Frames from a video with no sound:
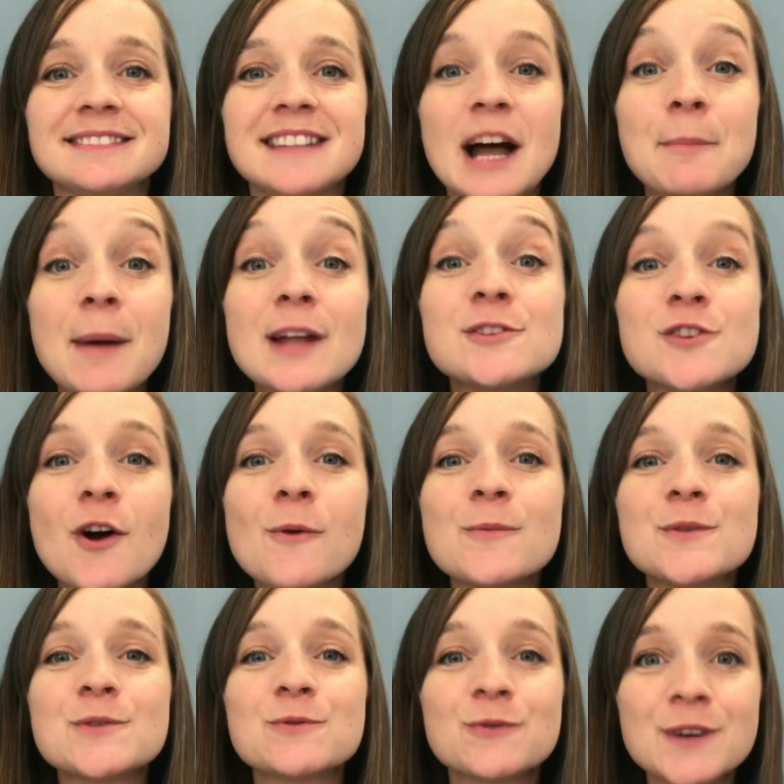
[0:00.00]
I bet John
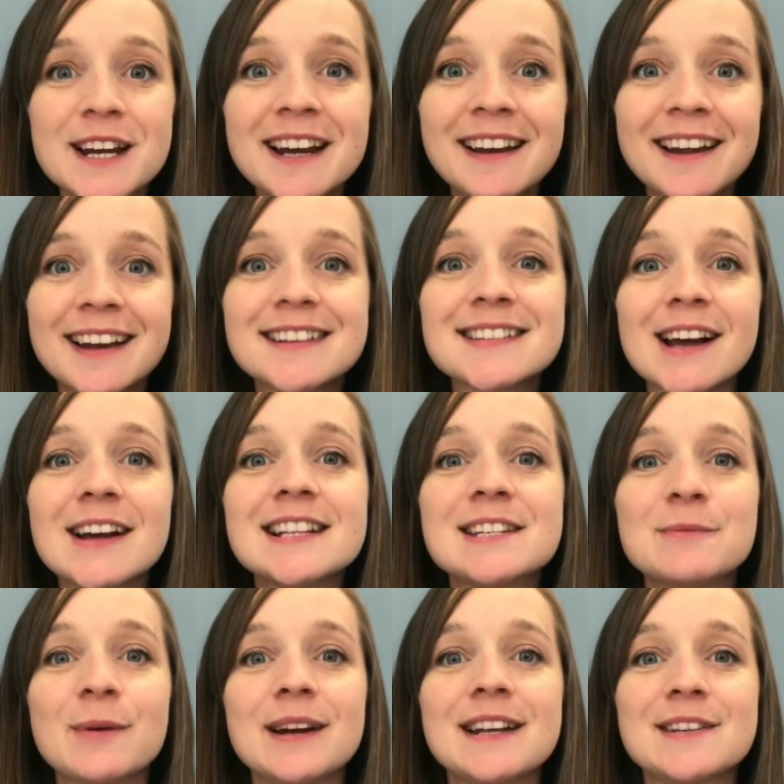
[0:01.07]
was really excited
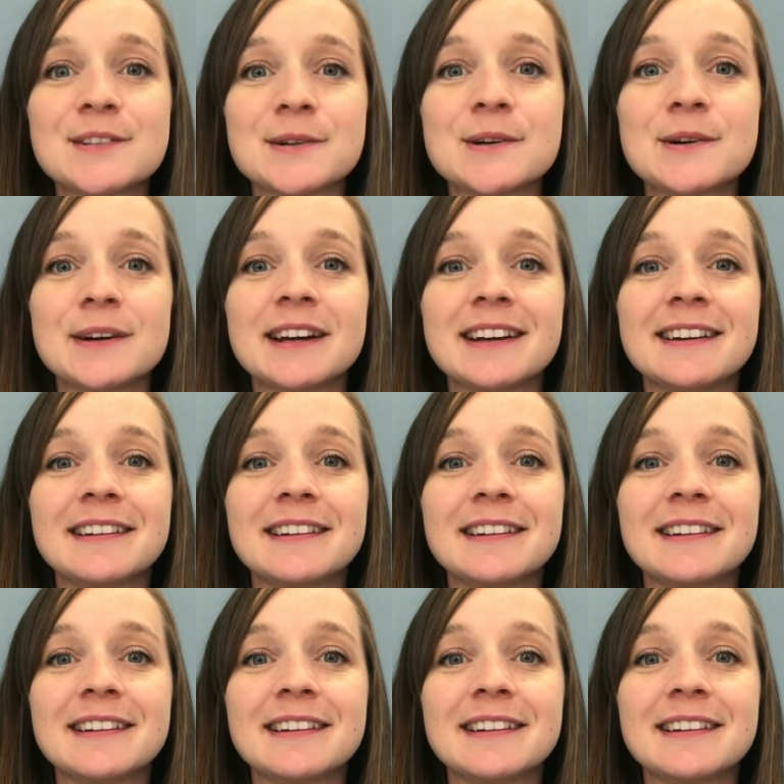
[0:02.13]
when he saw it.